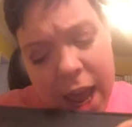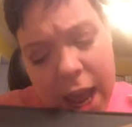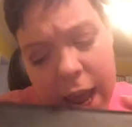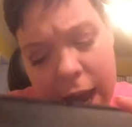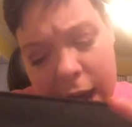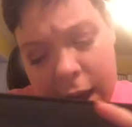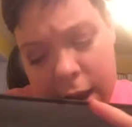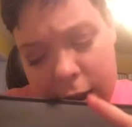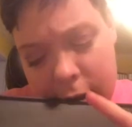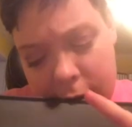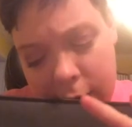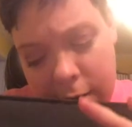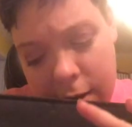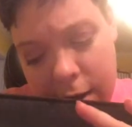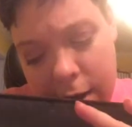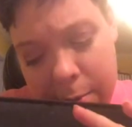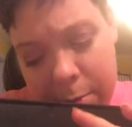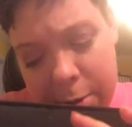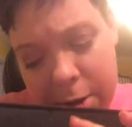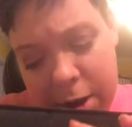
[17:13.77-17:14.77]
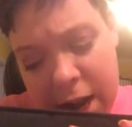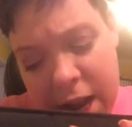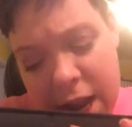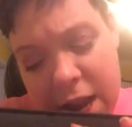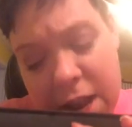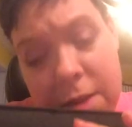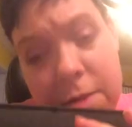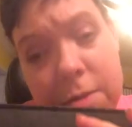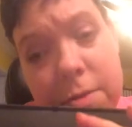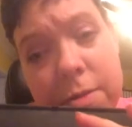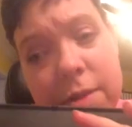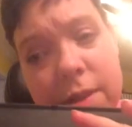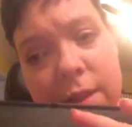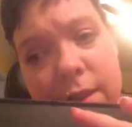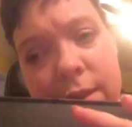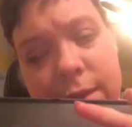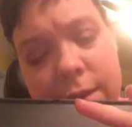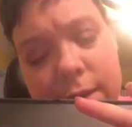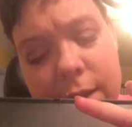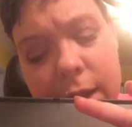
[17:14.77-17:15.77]
And I'm going to use
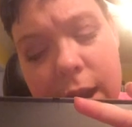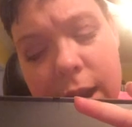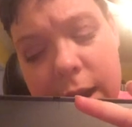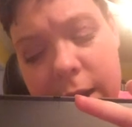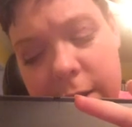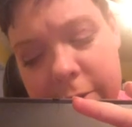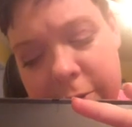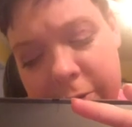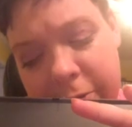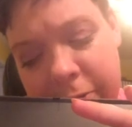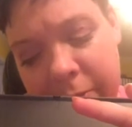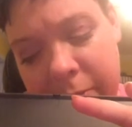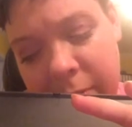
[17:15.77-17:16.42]
this kind of